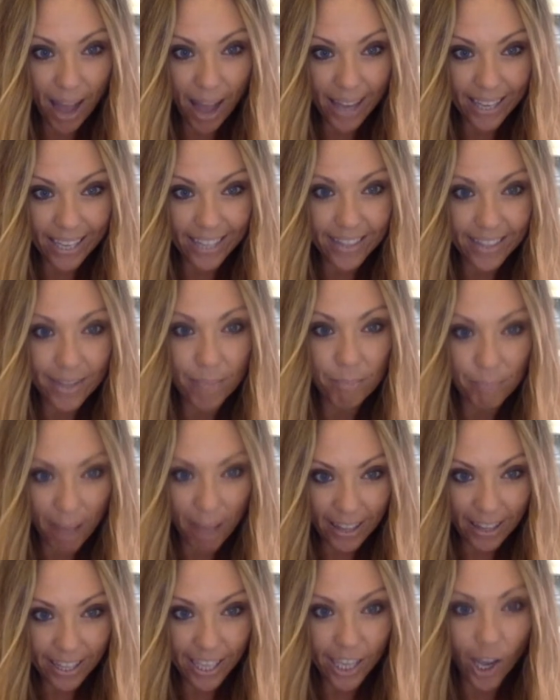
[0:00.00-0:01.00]
in the
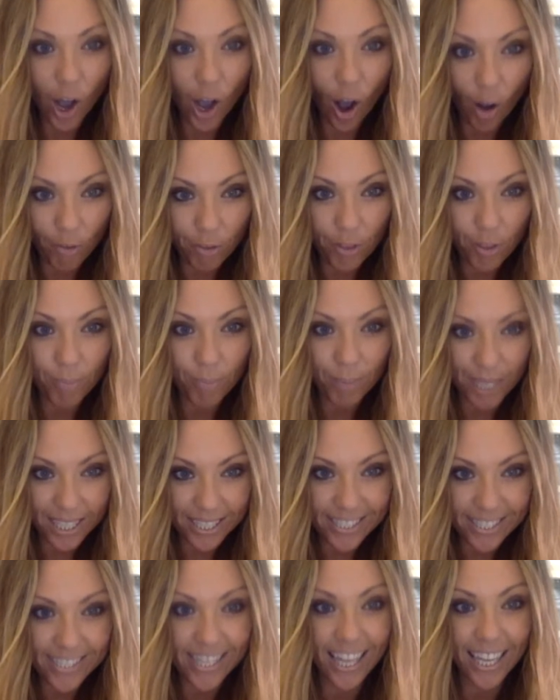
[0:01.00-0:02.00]
belly of the
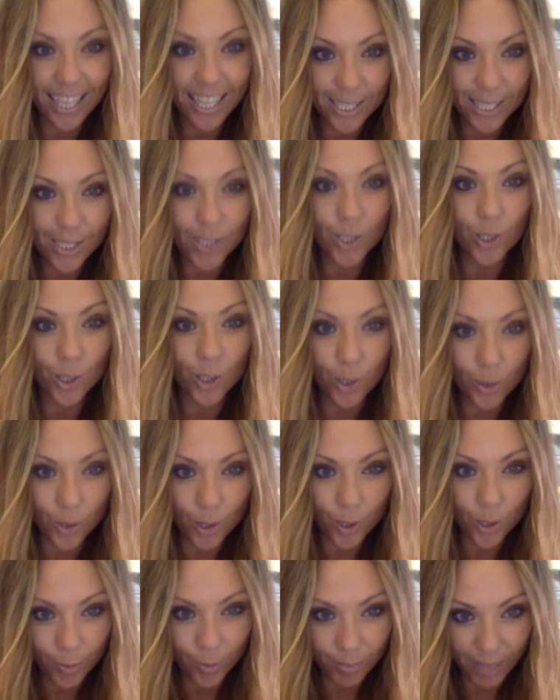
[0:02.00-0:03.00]
beast that is
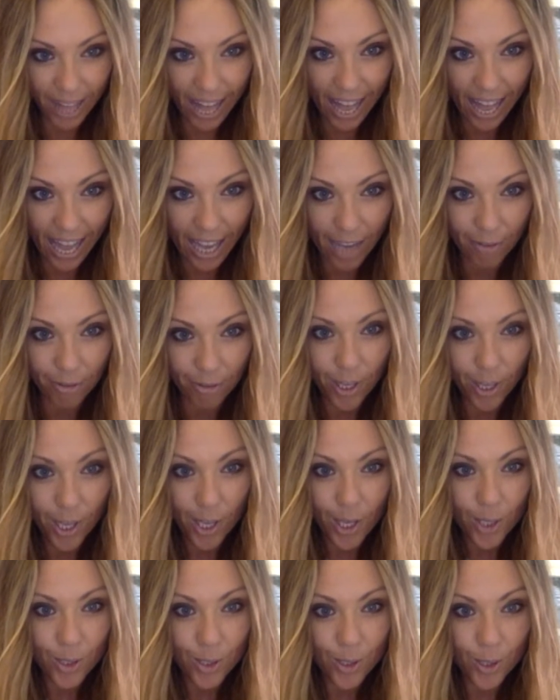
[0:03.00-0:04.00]
YouTube Live.
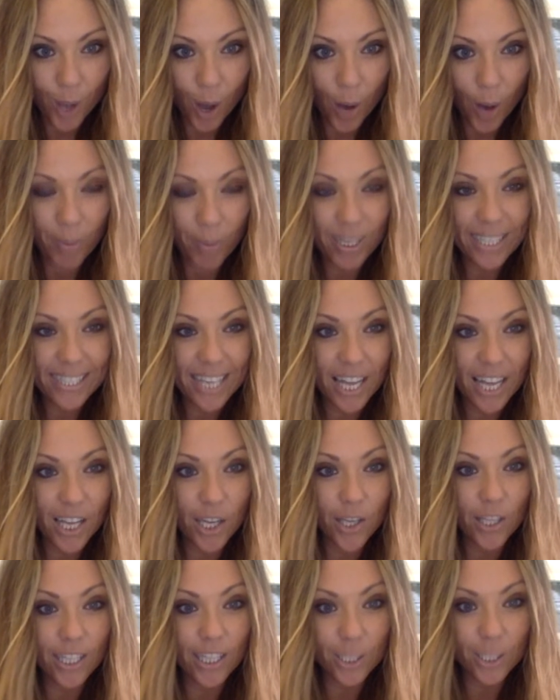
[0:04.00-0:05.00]
So I'm going to tell
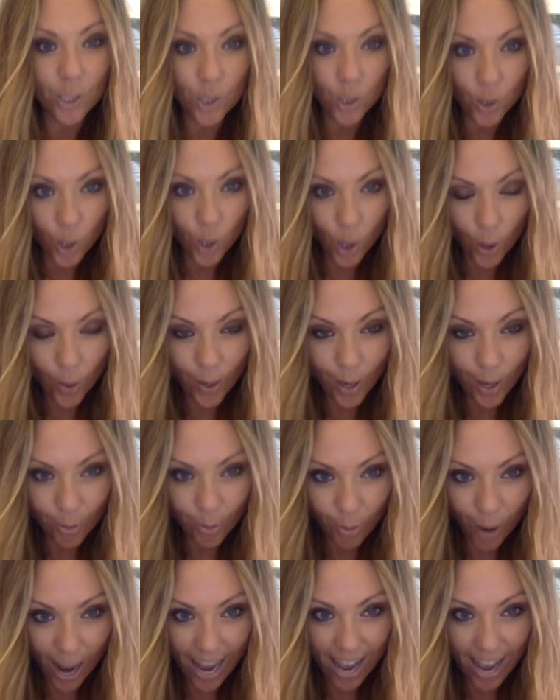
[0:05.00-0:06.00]
you a little story of
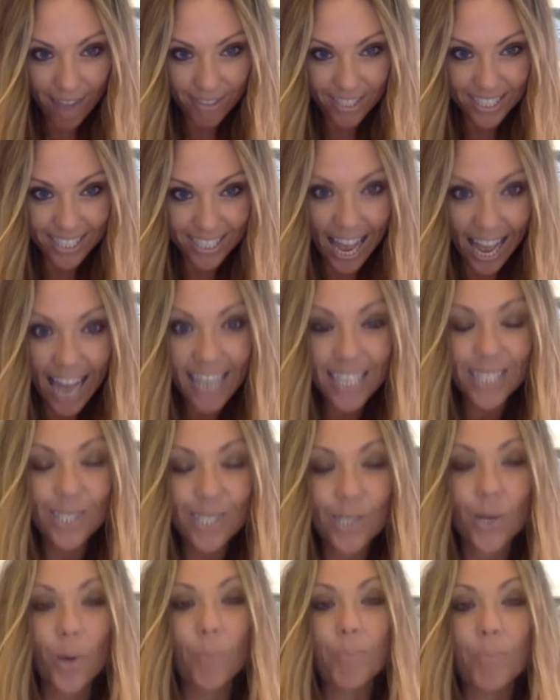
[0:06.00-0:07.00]
why I've decided to
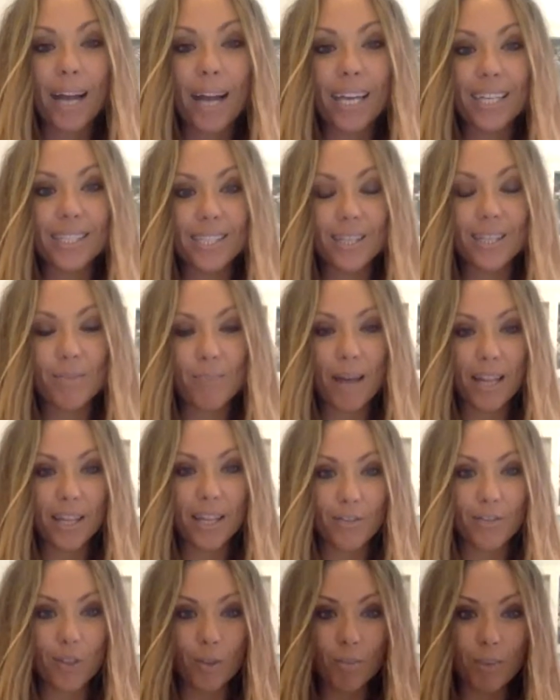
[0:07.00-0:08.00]
come back into the belly
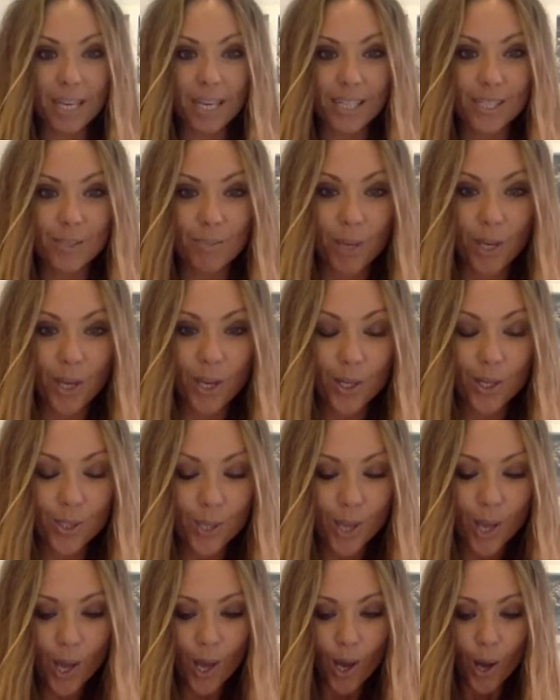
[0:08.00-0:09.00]
of the beast, because
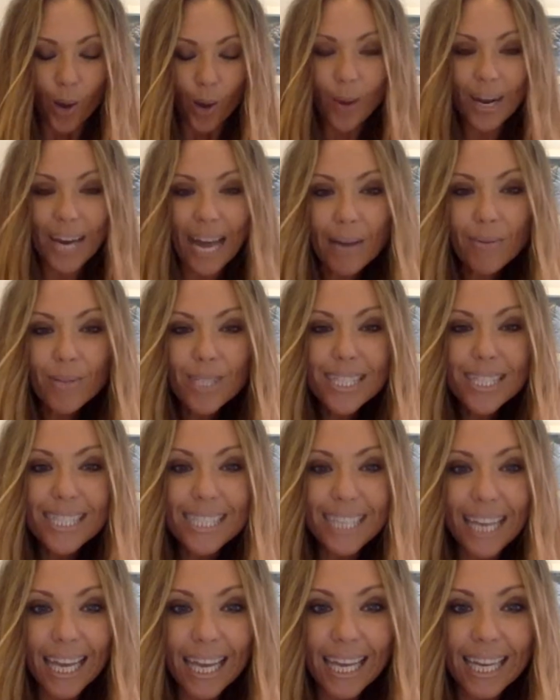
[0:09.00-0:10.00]
when I was
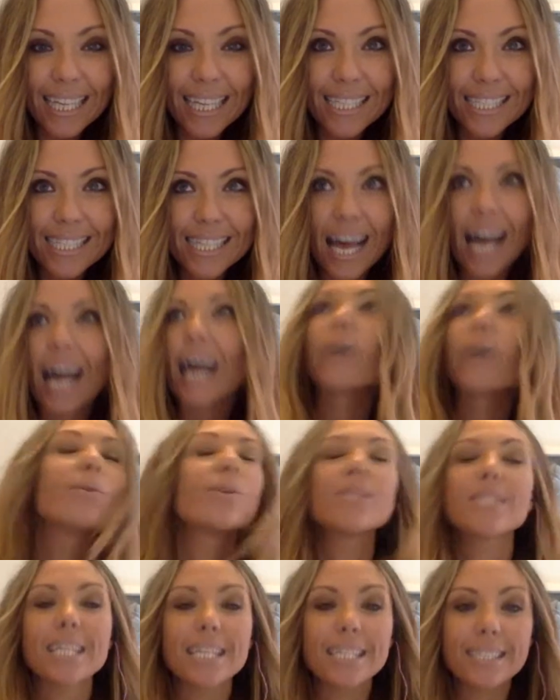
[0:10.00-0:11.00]
6, I
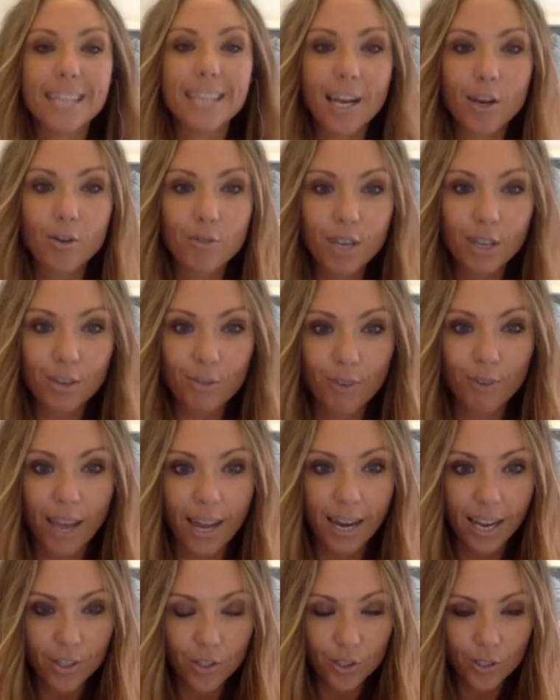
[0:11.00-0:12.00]
was in Tenerife
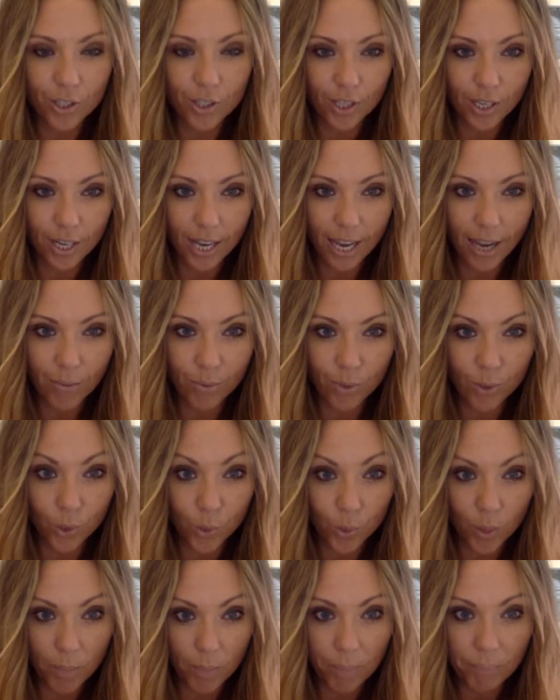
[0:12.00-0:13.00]
and I just learned how to
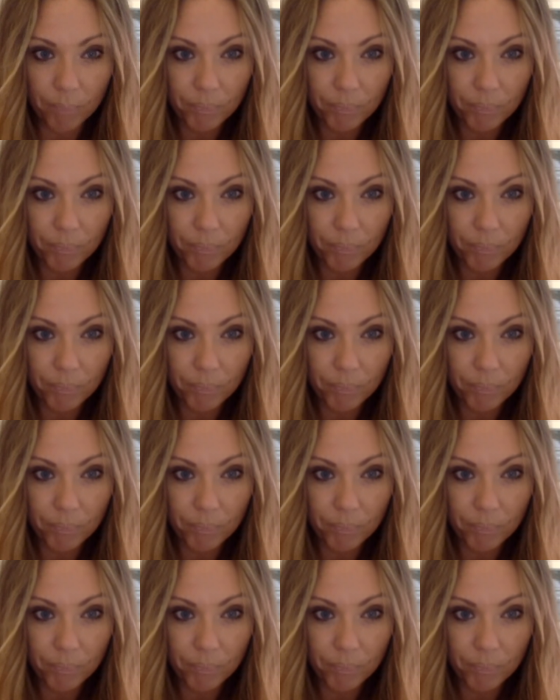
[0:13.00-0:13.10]
swim.